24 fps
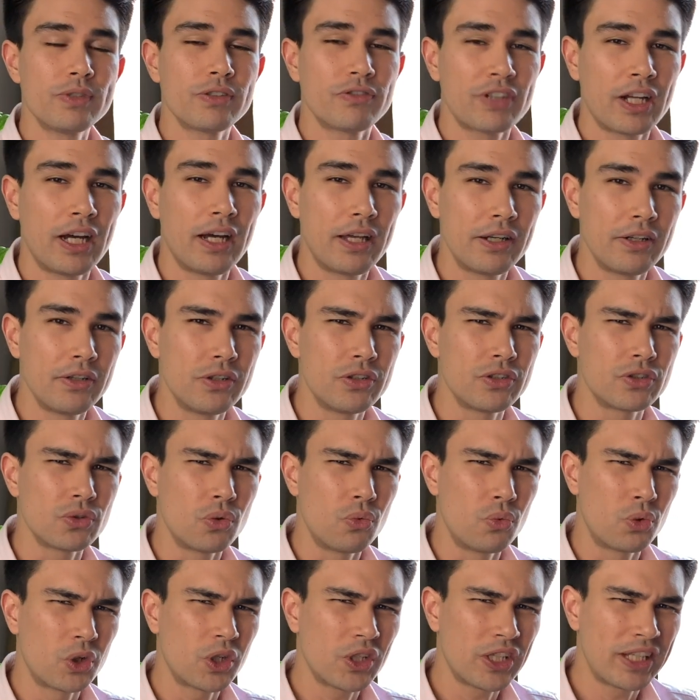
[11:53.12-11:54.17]
of condos,
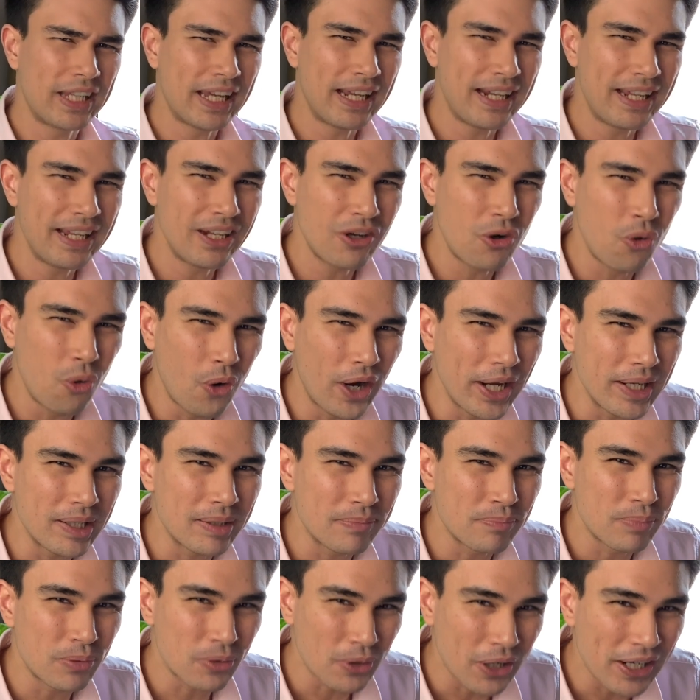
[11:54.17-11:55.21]
we're getting
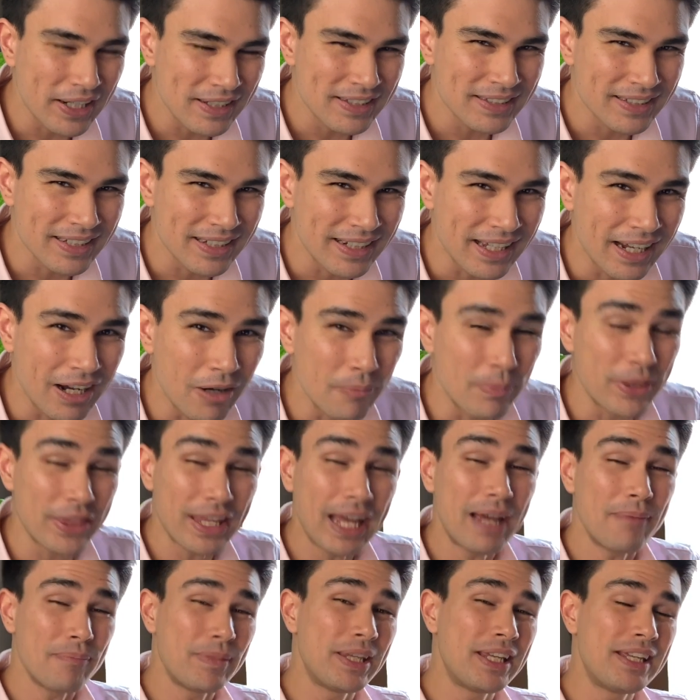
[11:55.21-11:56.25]
quite pricey now, but
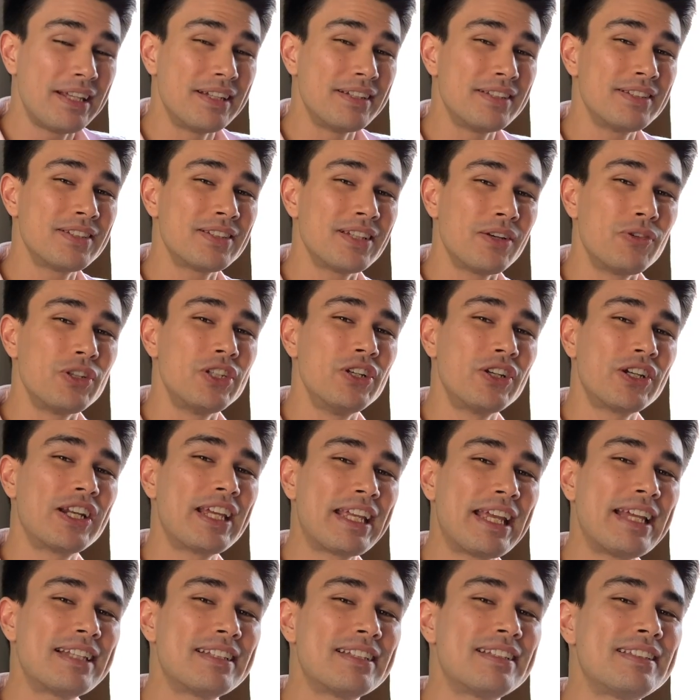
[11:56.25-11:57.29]
that means you're
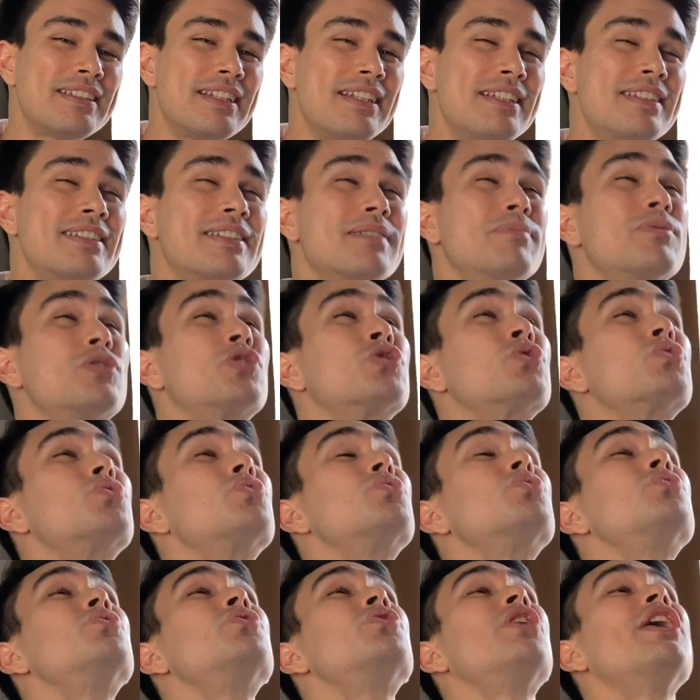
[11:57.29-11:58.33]
gonna get to see some
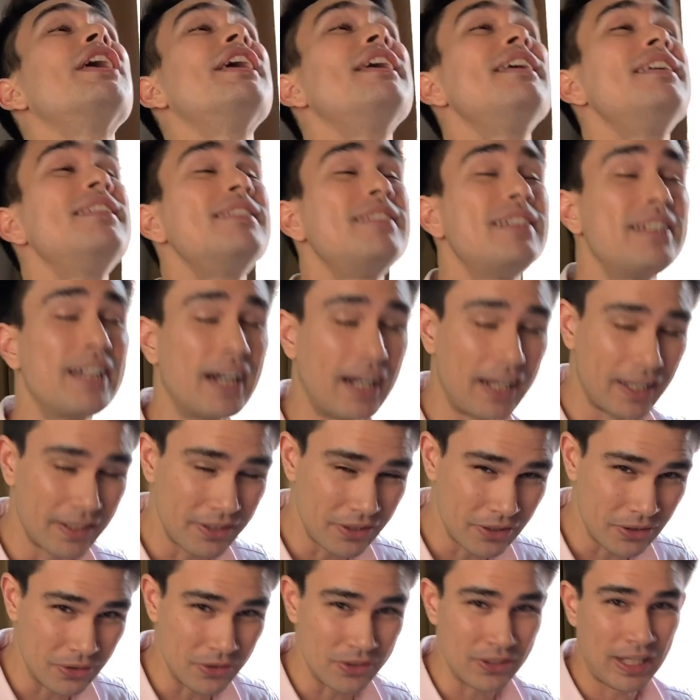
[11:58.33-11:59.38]
crazy
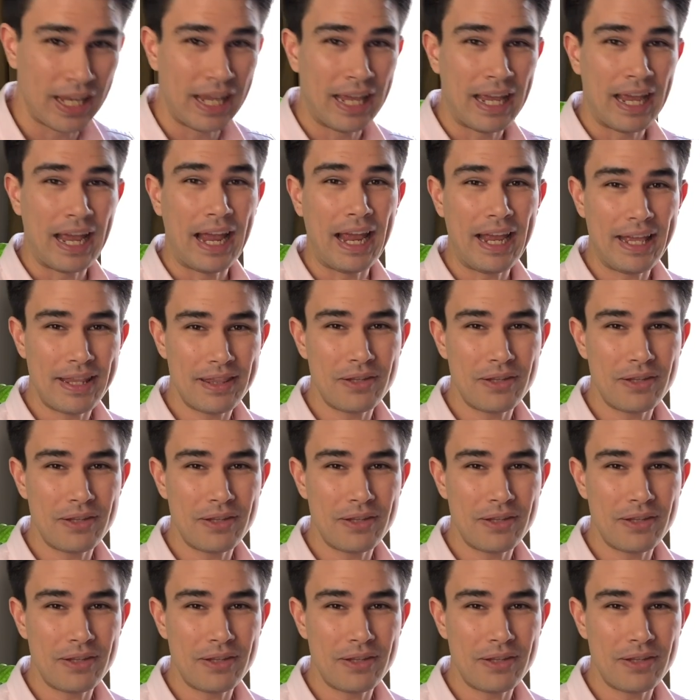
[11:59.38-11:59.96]
condos. And